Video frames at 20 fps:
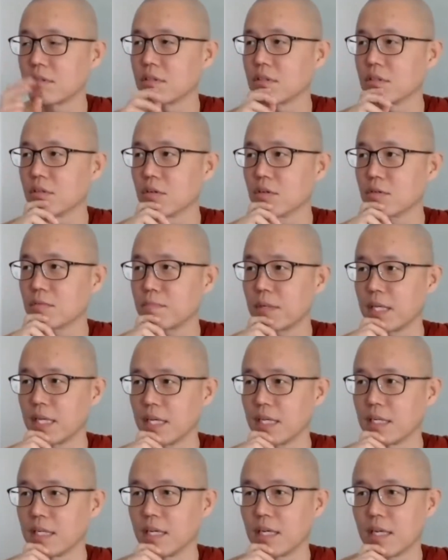
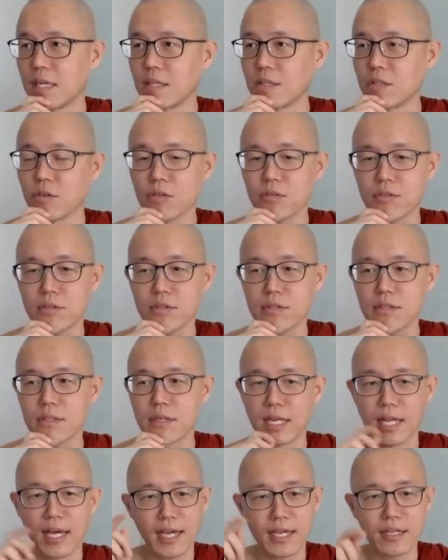
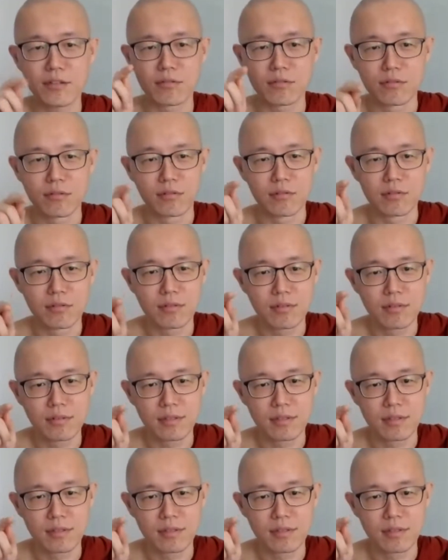lie to